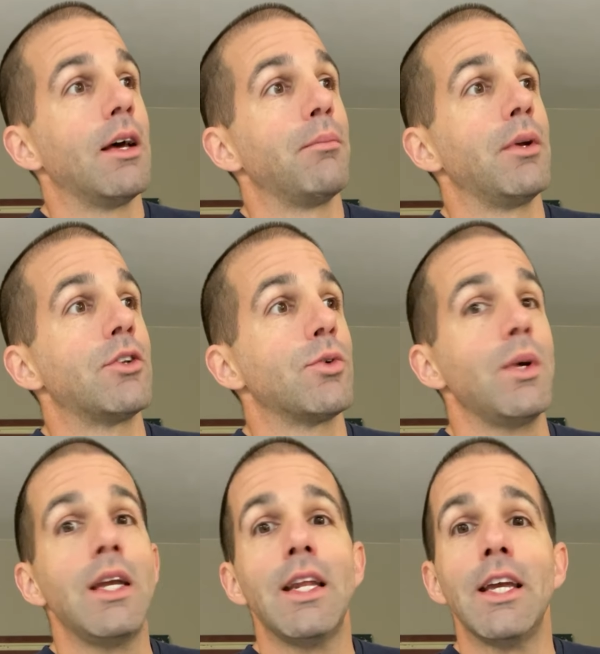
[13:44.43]

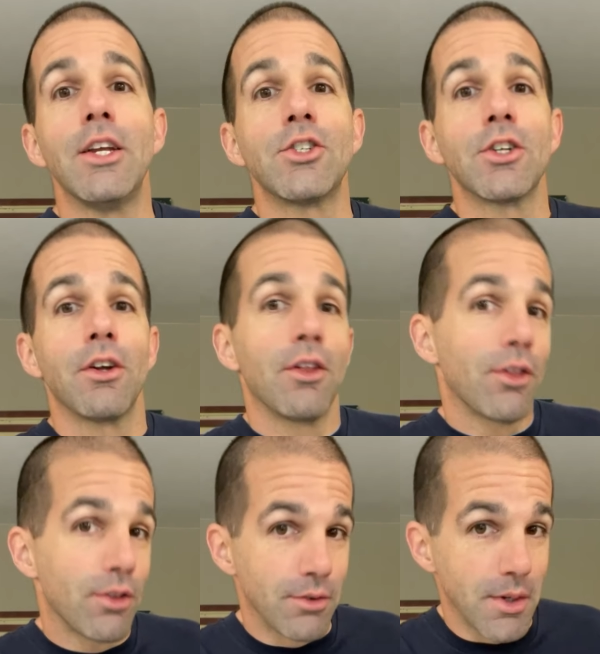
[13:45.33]
between each
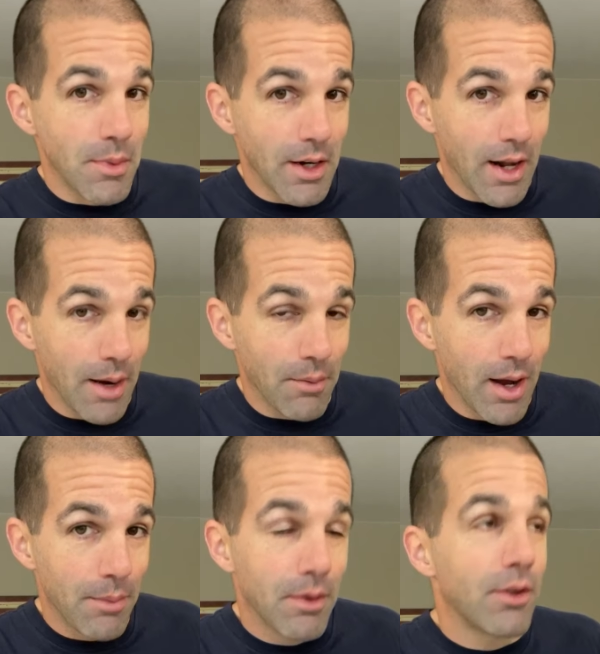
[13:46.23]
three minute
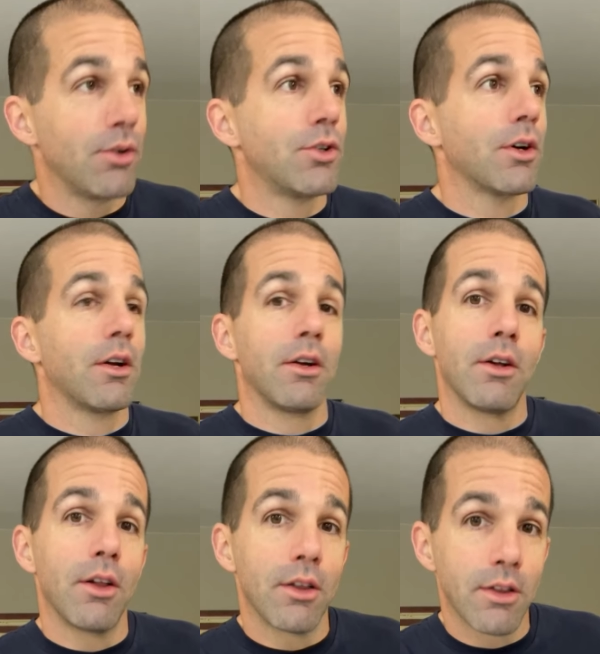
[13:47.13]
AMRAP, you took
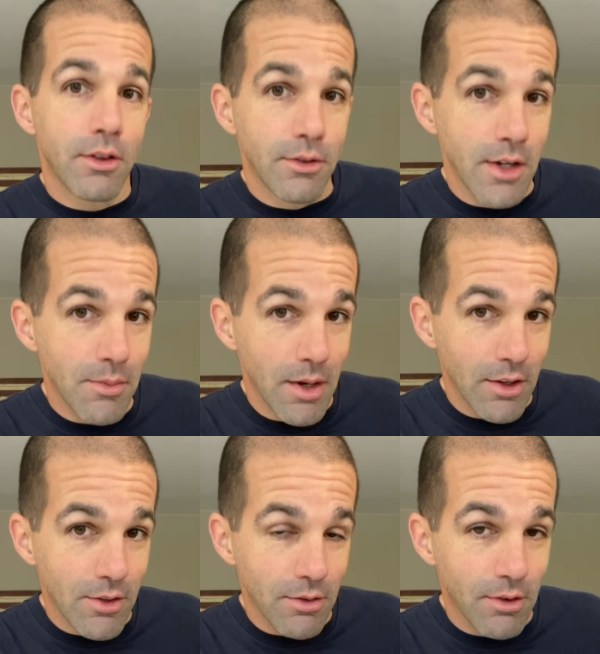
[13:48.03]
three
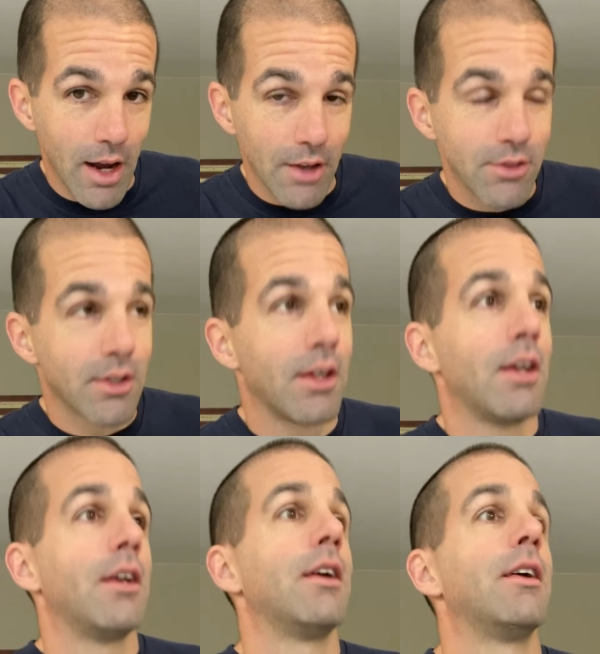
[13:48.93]
minutes of rest.
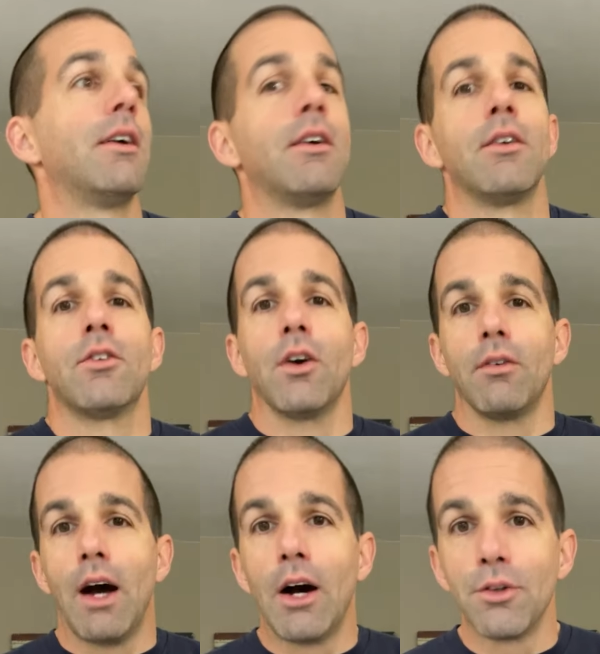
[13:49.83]
So
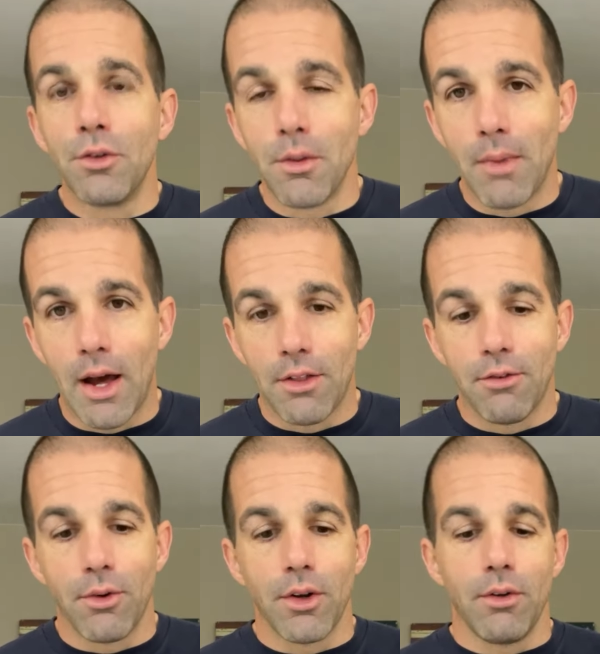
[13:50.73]
I'll do the math
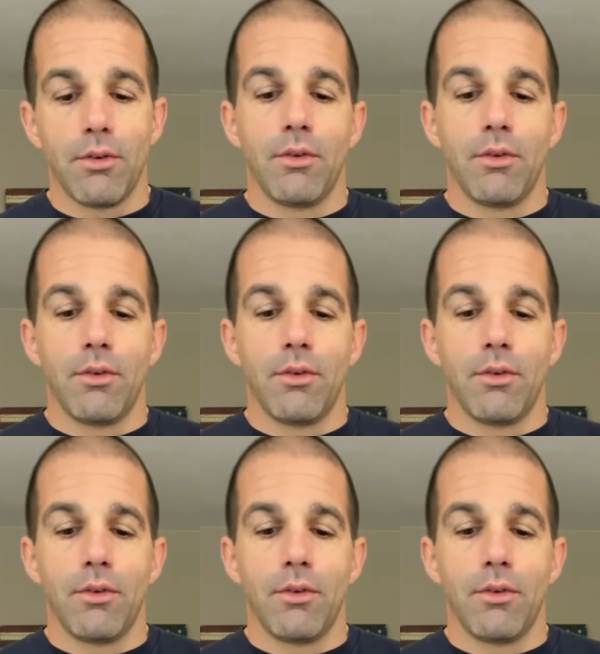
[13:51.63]
for you.